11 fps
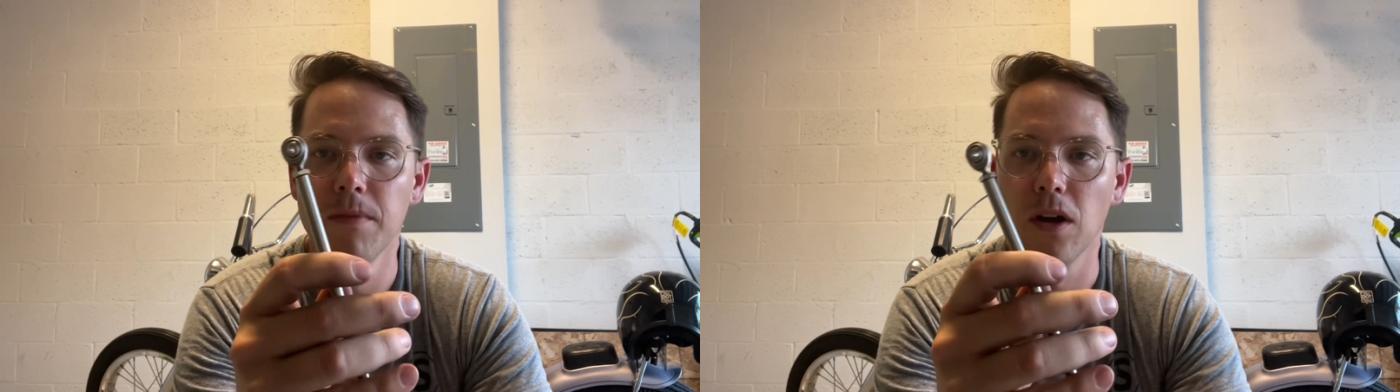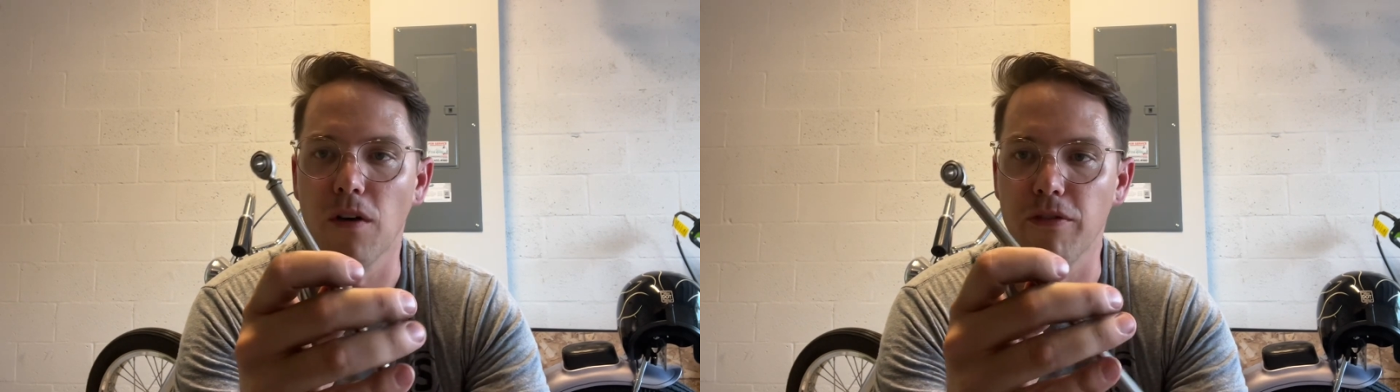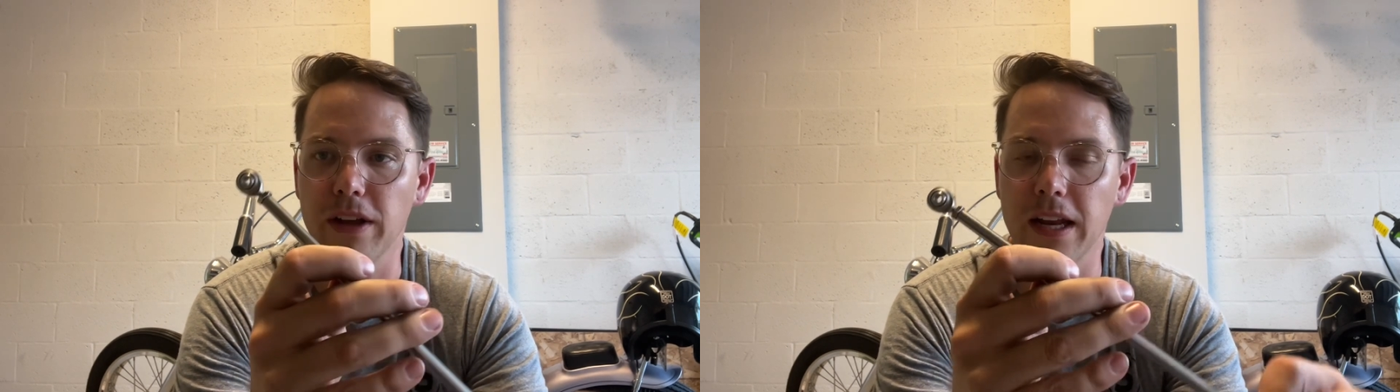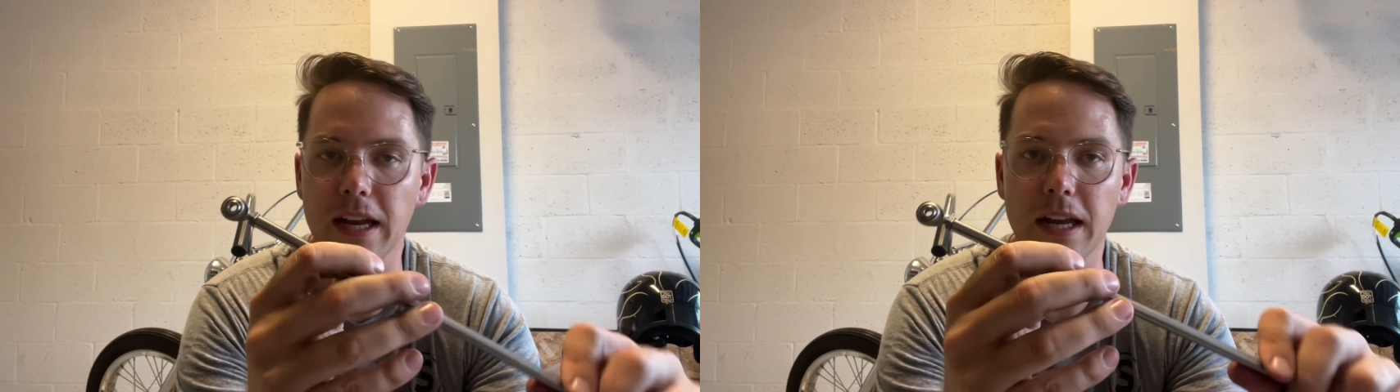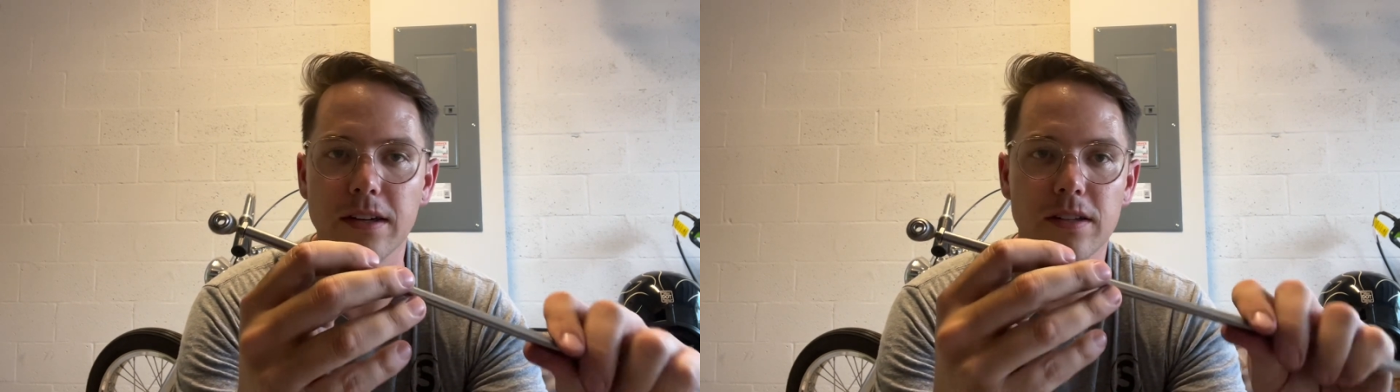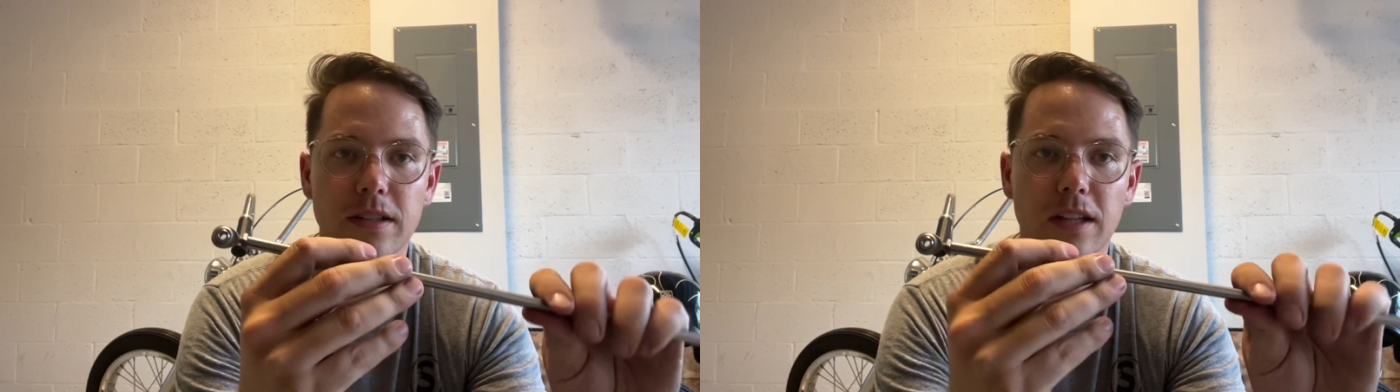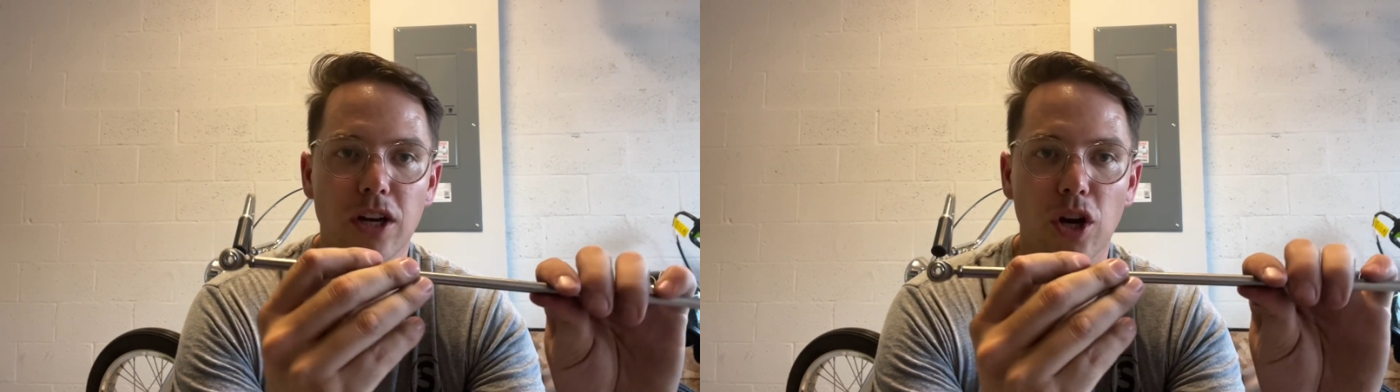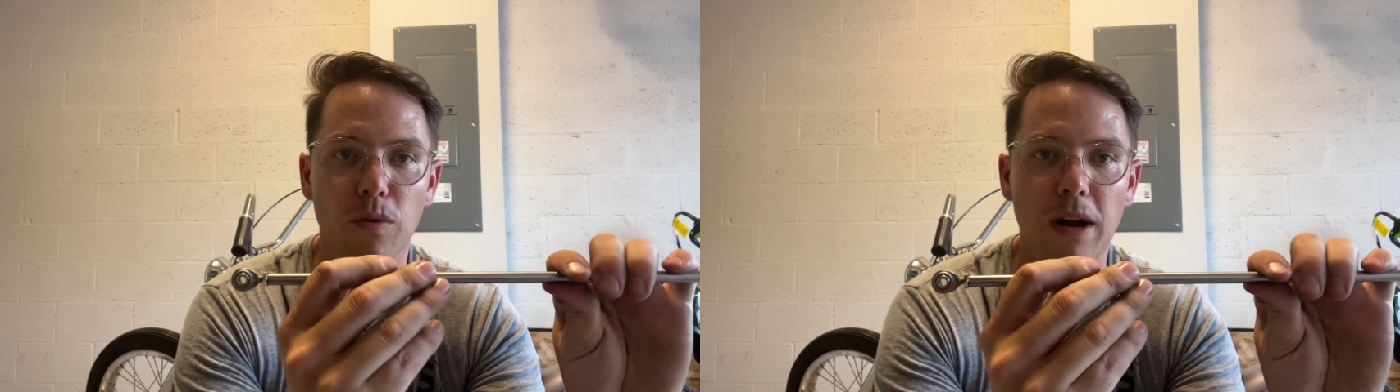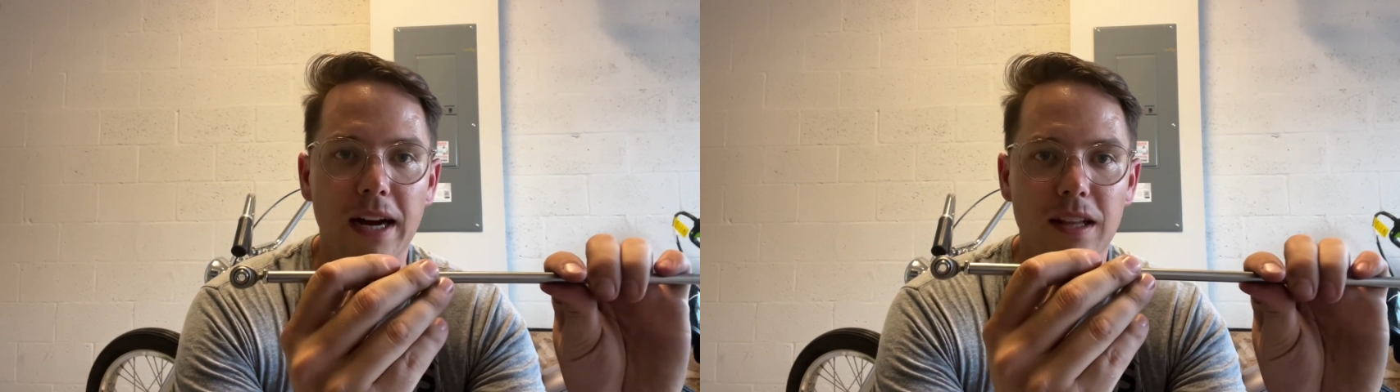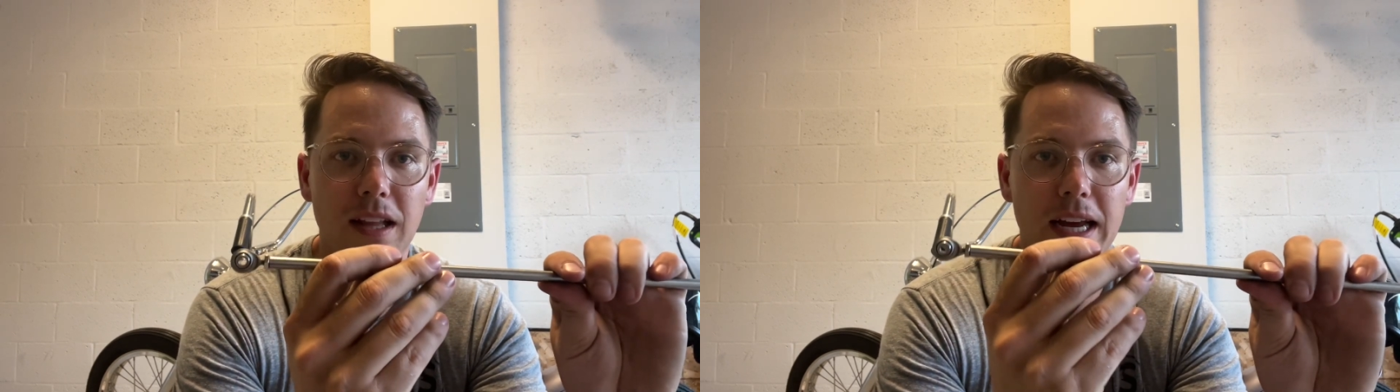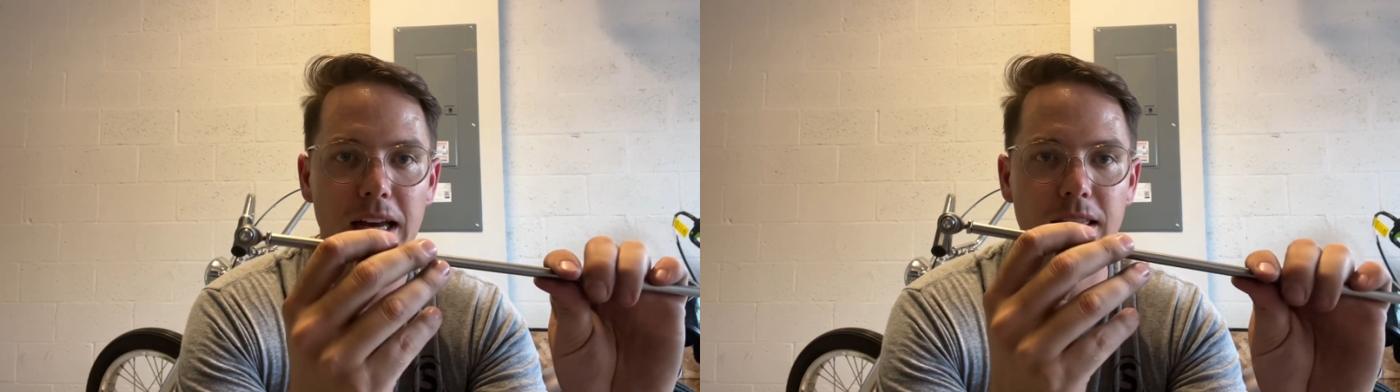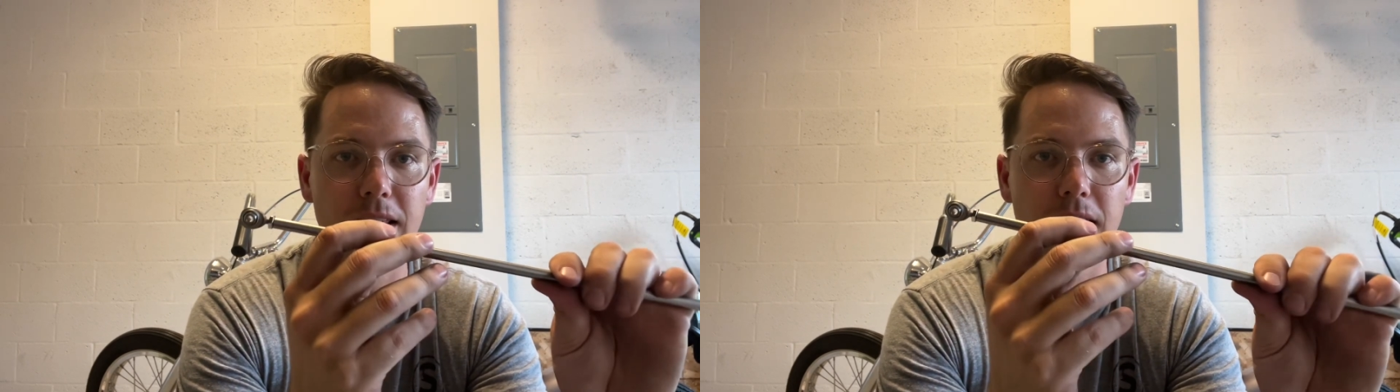hopefully getting it the correct length,